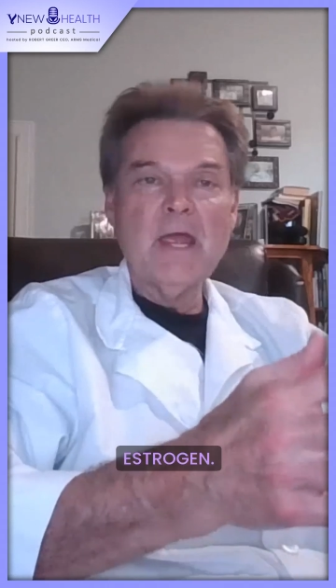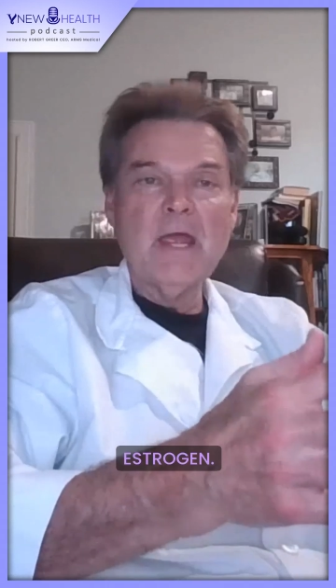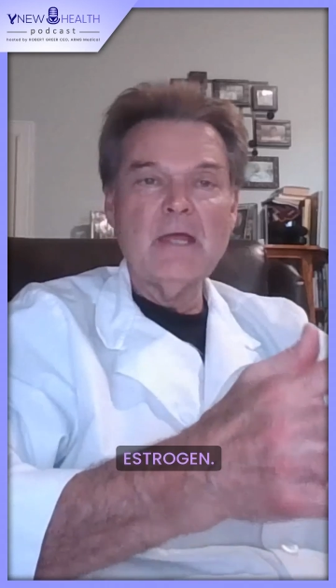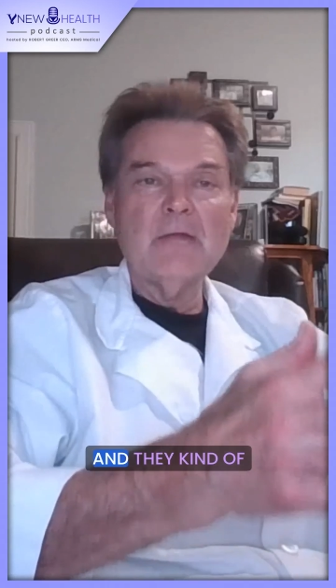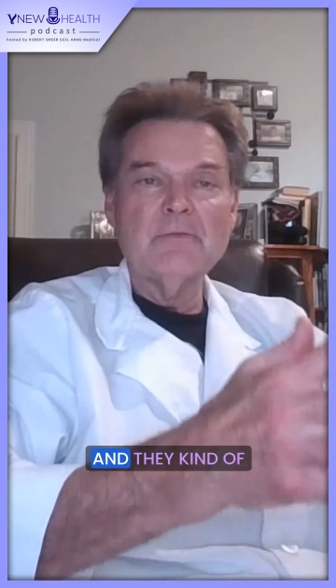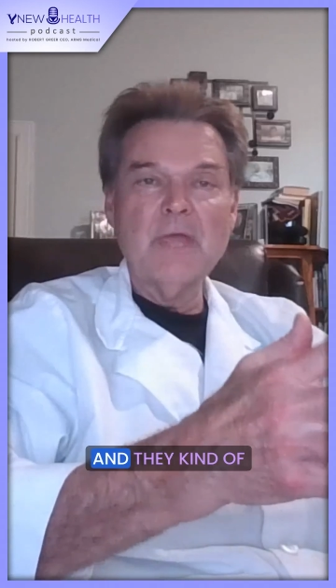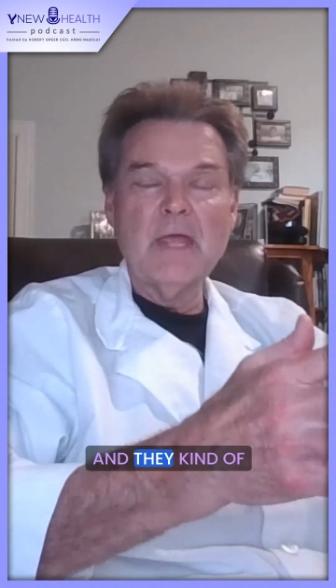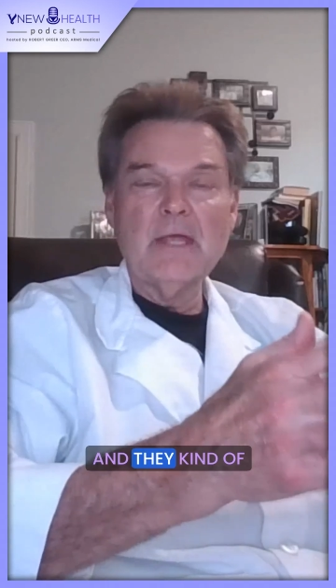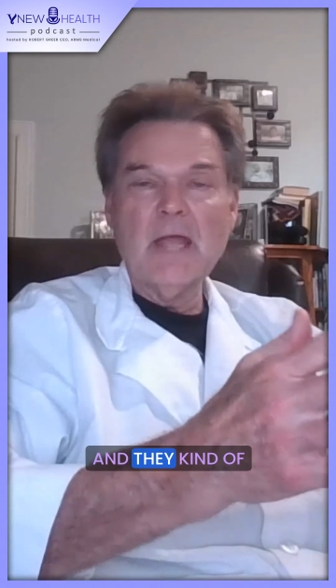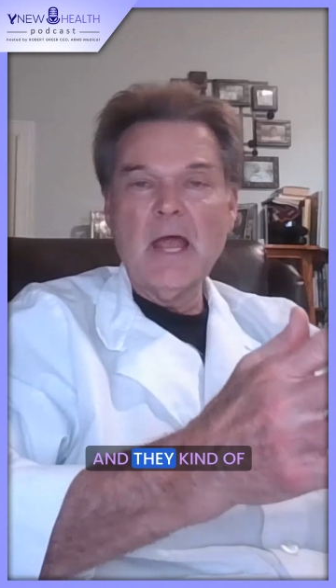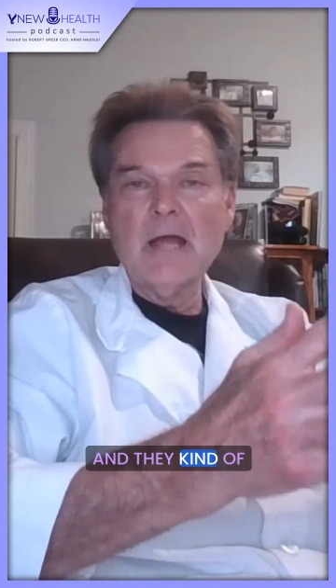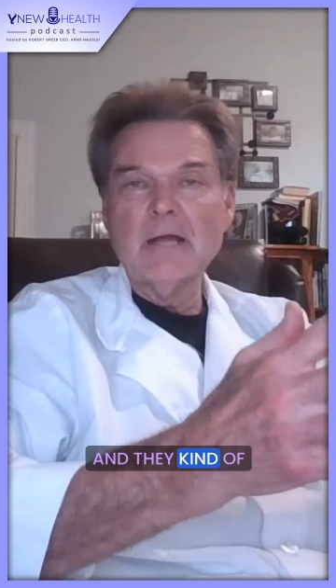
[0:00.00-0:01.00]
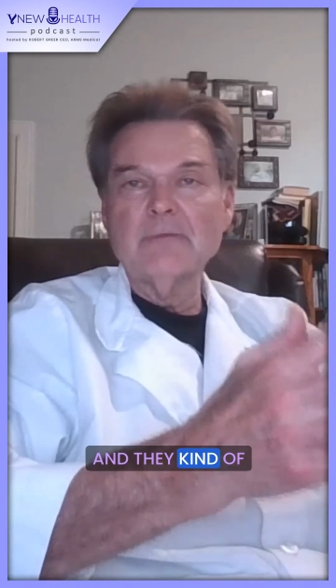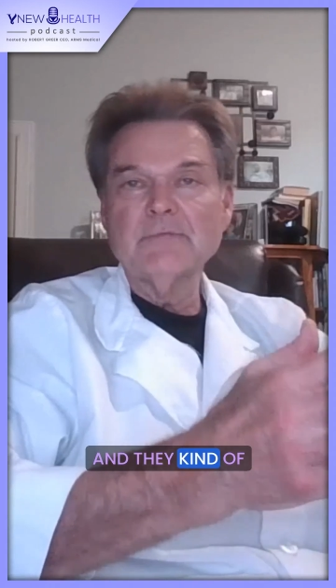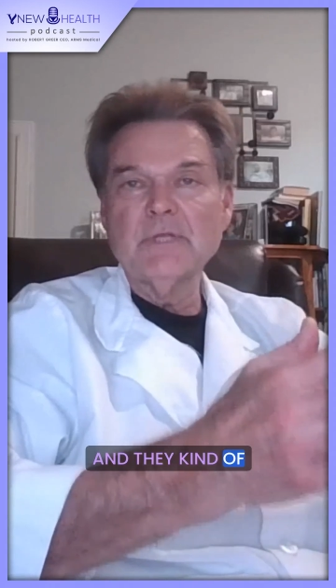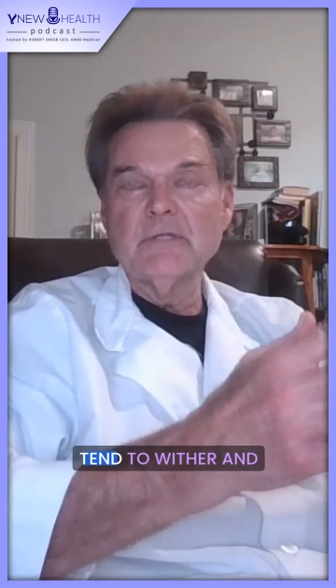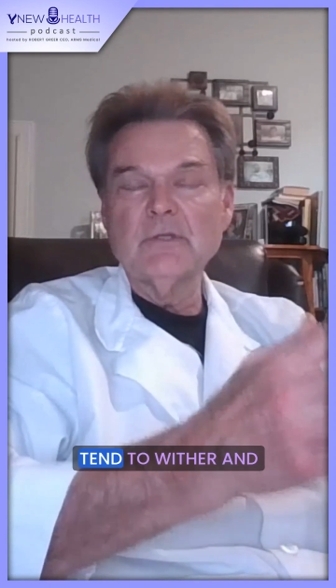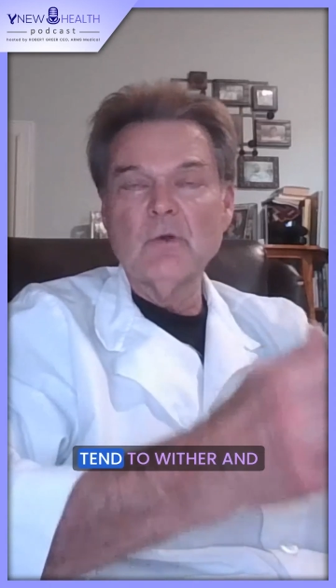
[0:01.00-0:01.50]
and they kind of
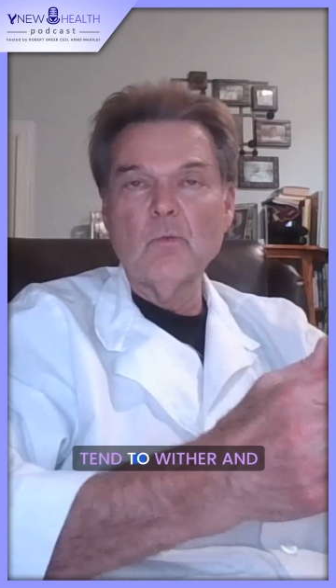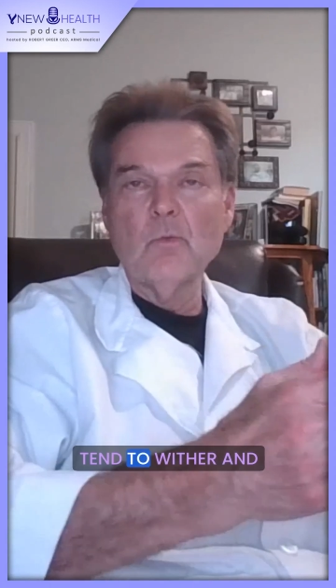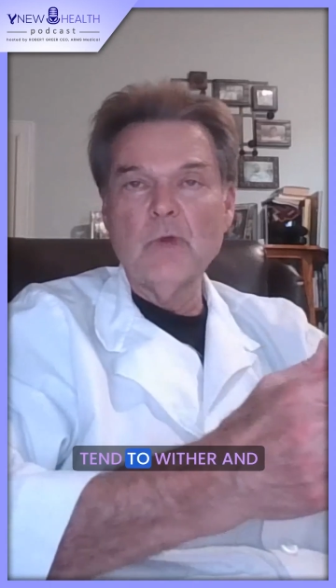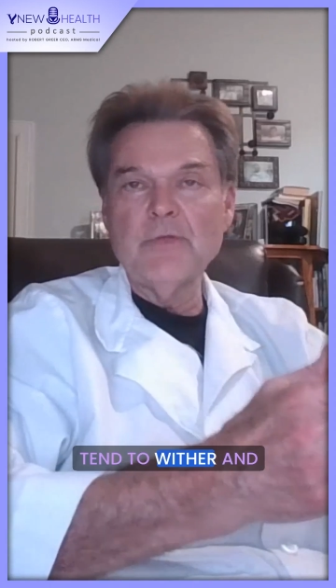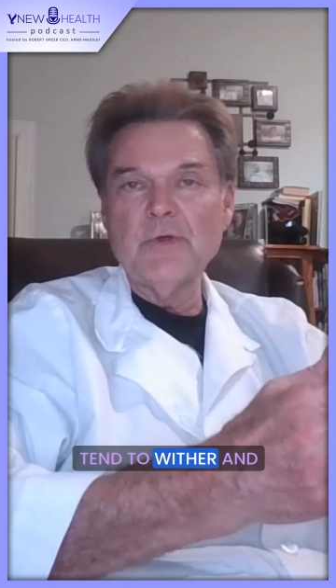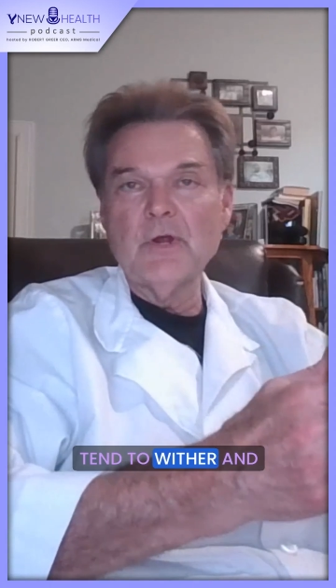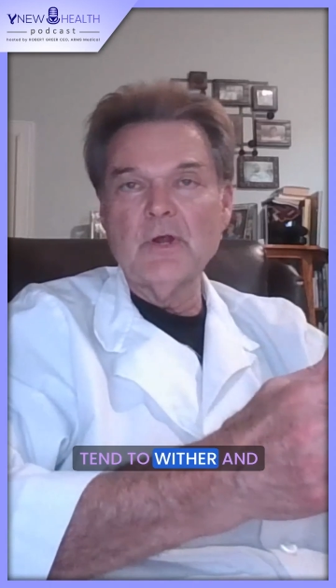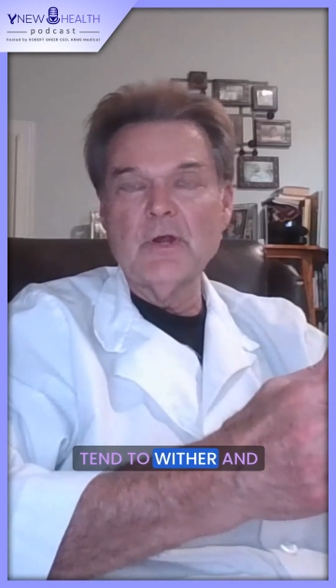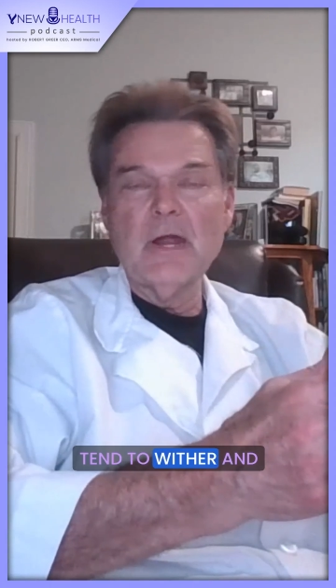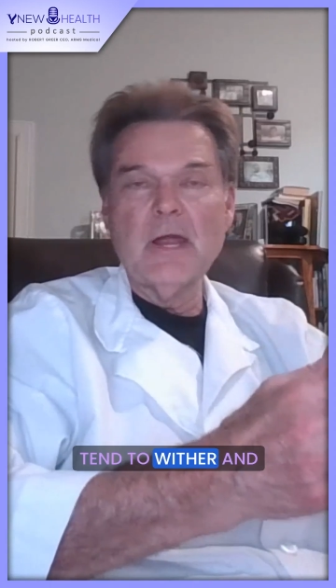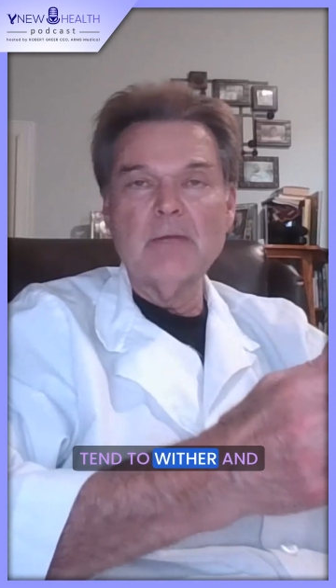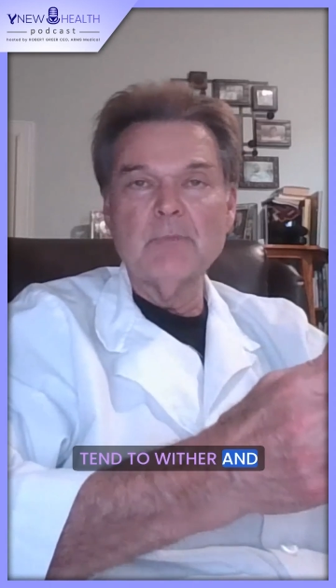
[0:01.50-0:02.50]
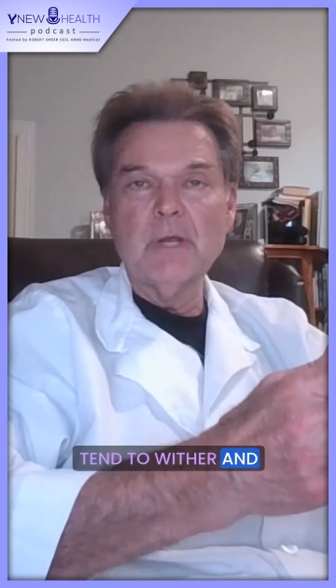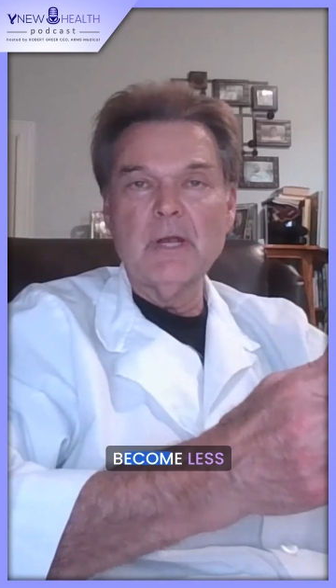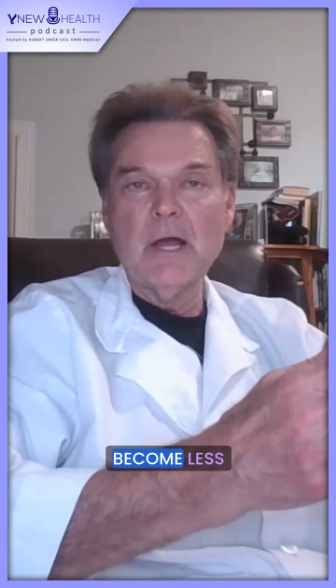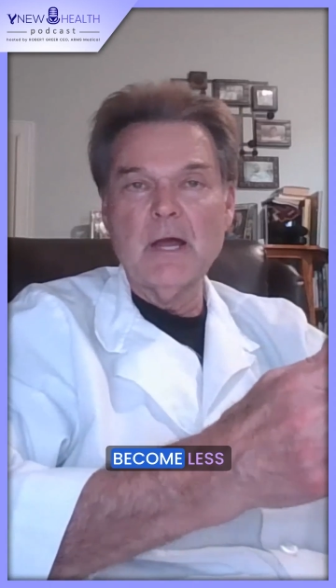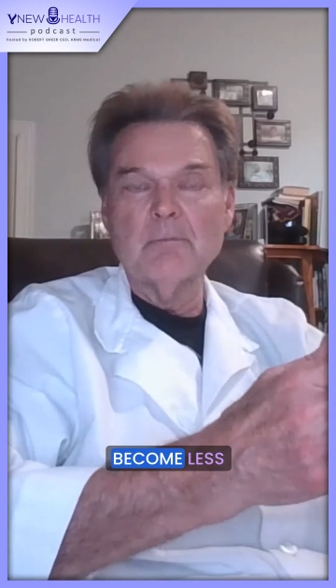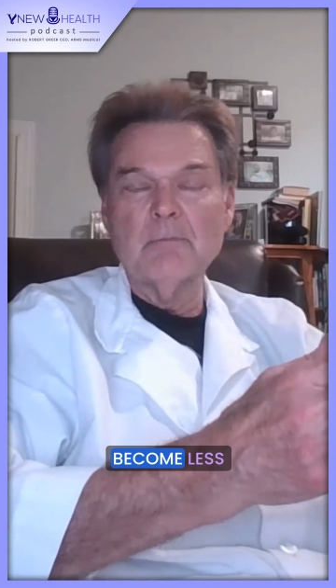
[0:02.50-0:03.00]
tend to wither and
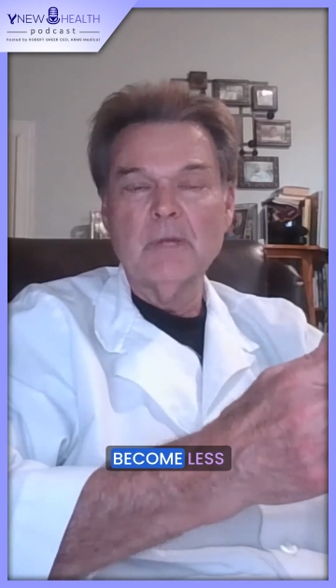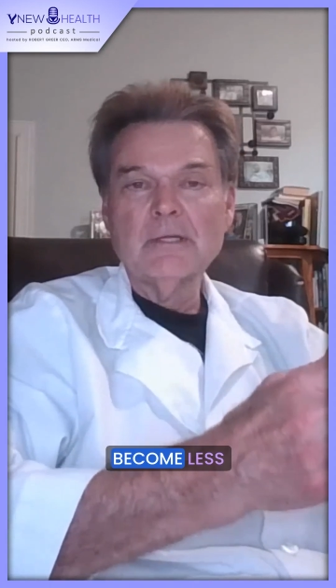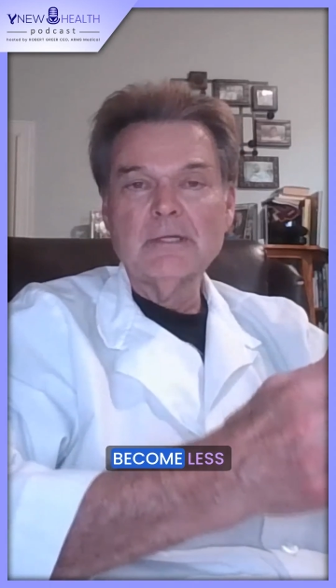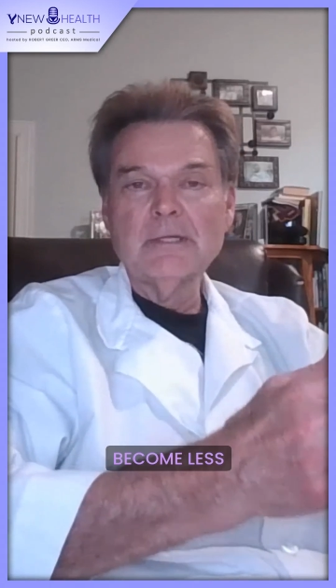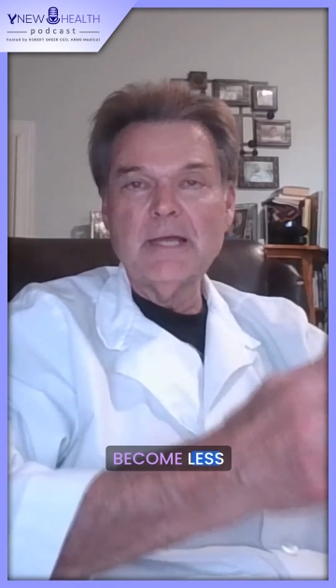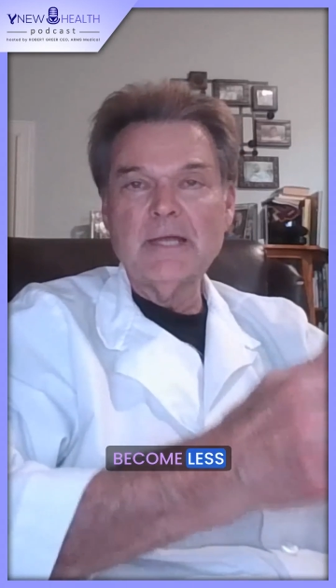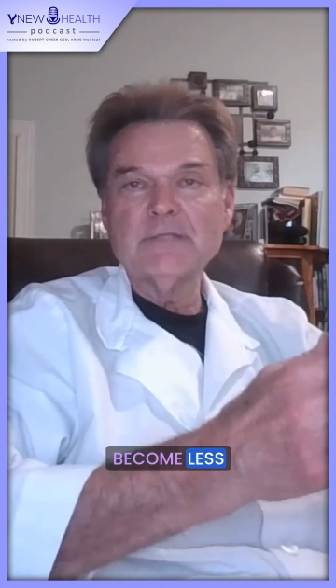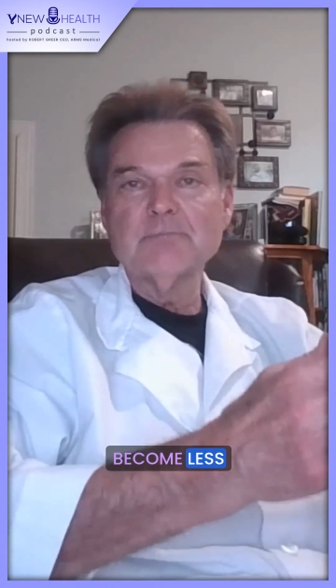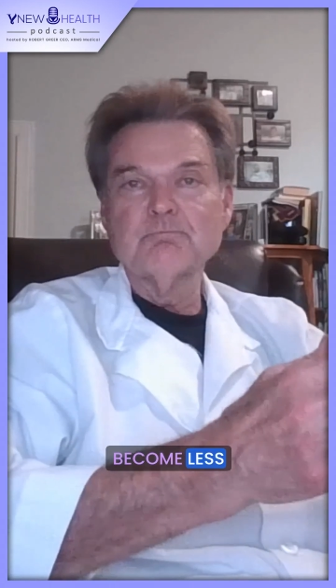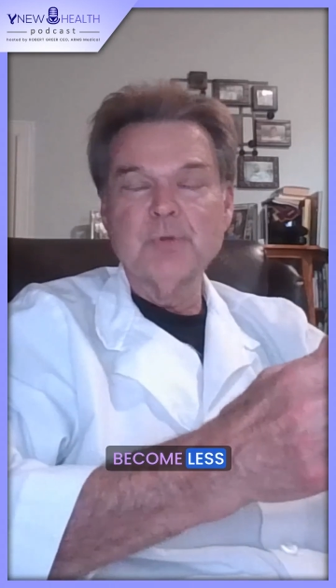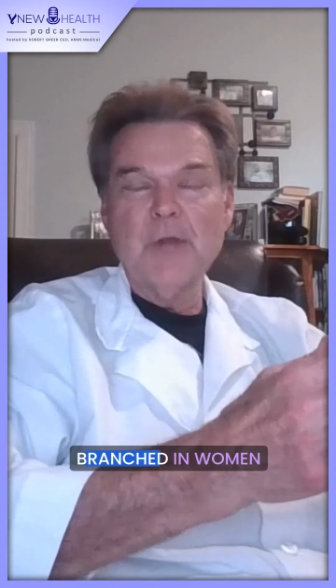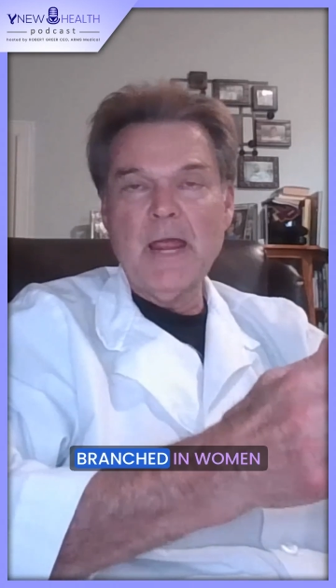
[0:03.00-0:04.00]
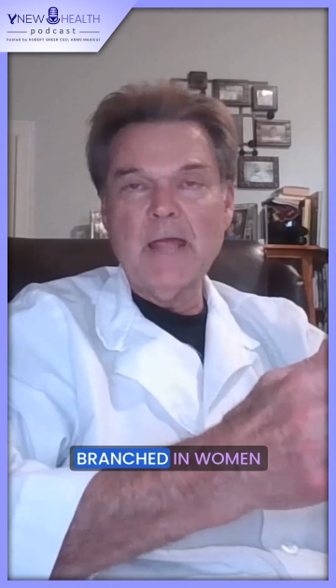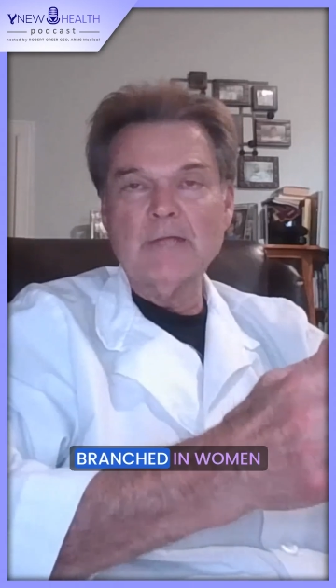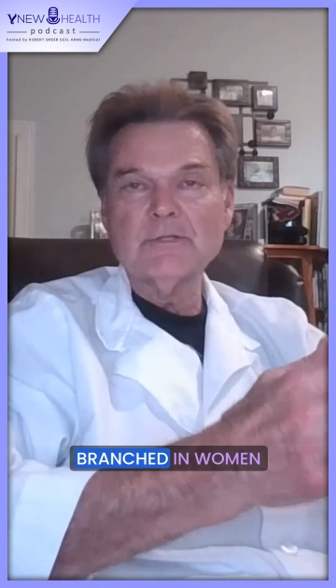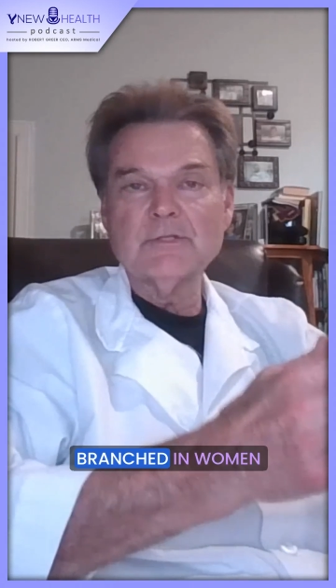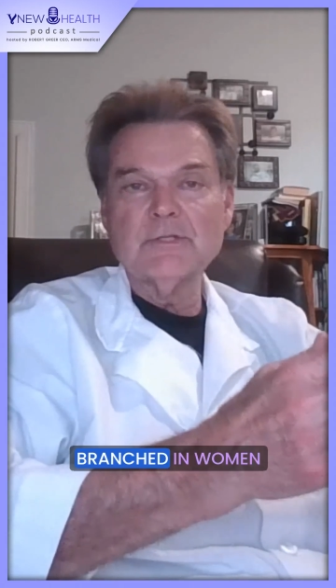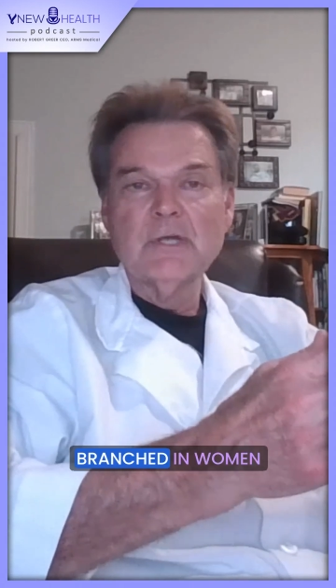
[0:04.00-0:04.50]
become less
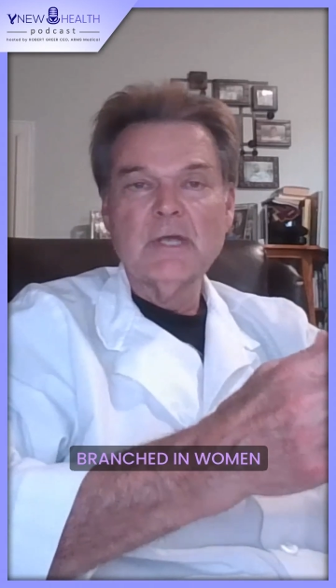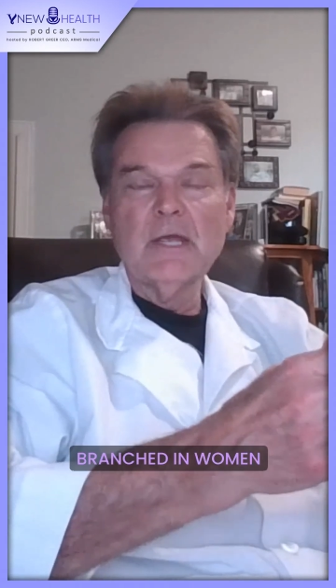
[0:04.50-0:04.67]
branched